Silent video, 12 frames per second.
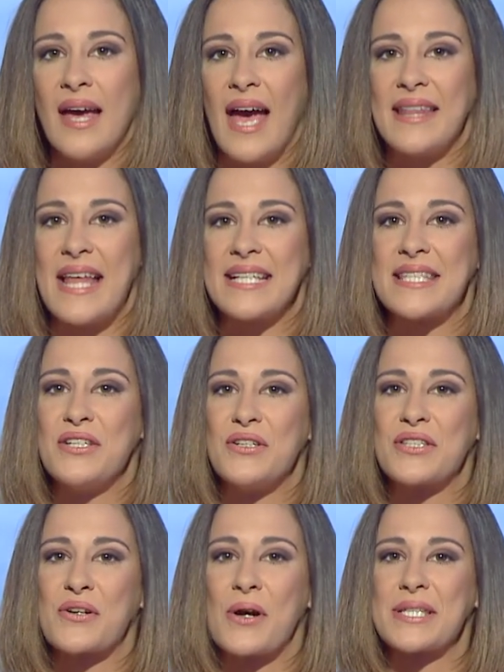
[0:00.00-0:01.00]
And that's the
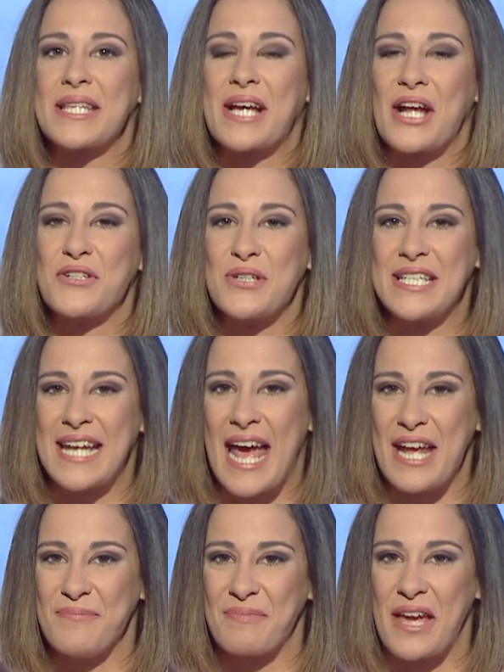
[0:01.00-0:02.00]
news across the country today.